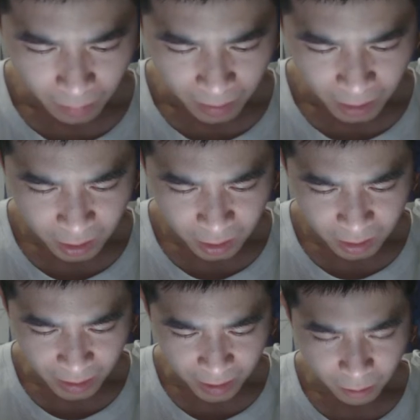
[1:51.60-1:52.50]

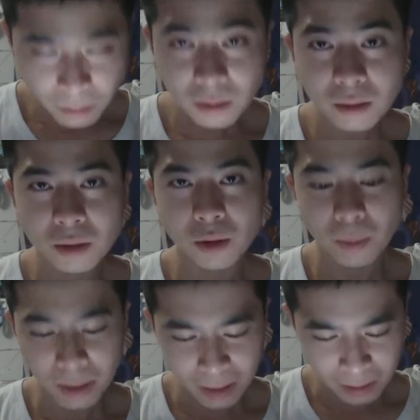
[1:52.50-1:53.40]
Manish Dayal, who
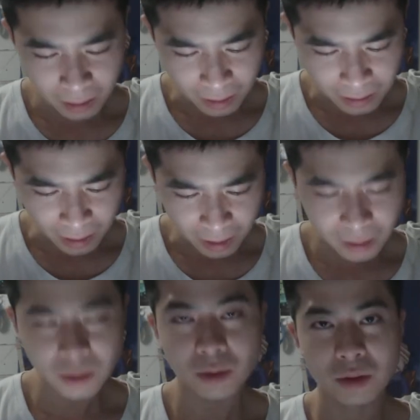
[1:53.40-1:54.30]
played
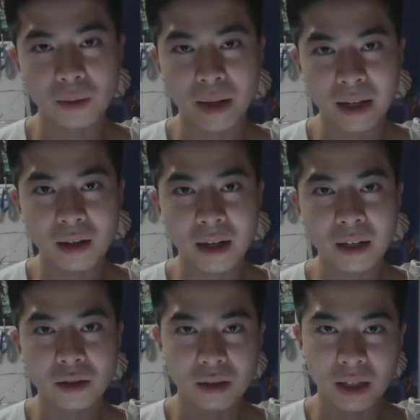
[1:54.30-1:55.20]
Hassan, who's the main
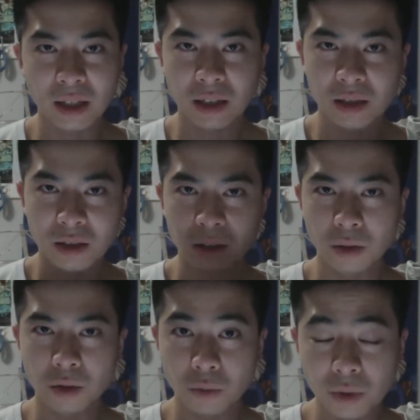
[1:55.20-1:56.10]
guy, who's the Indian,
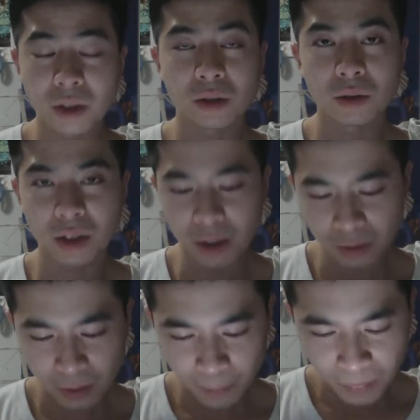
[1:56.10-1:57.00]
who's a really good
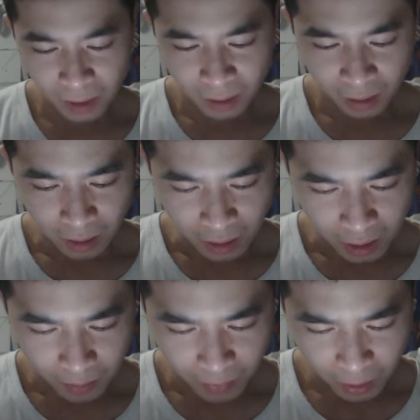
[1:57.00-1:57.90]
chef.
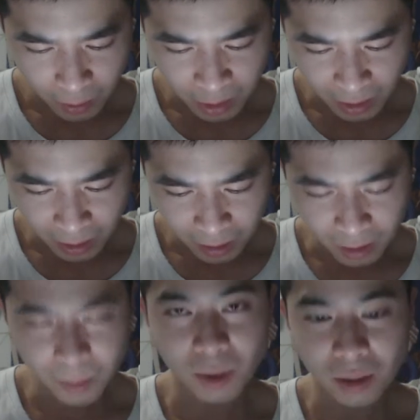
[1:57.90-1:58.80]
There was
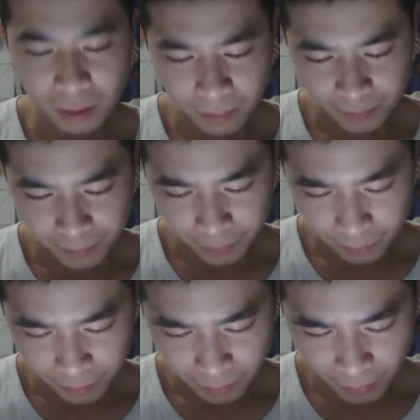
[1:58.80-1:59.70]
Charlotte Le Bon,
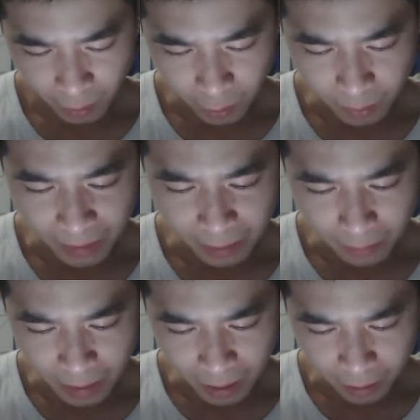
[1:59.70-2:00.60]
who played
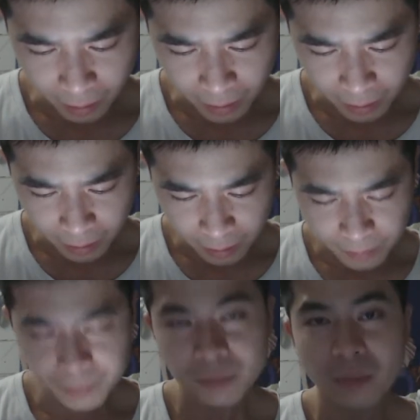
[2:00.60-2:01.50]
Marguerite.
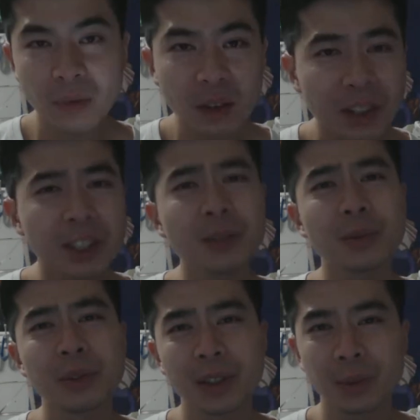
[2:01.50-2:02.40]
She
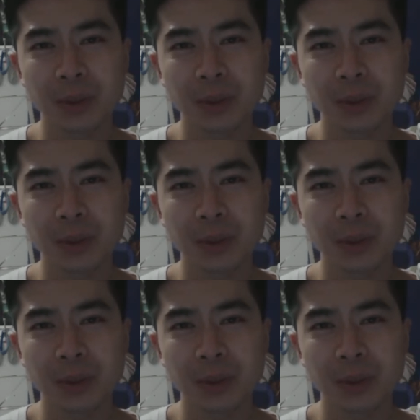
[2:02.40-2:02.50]
was really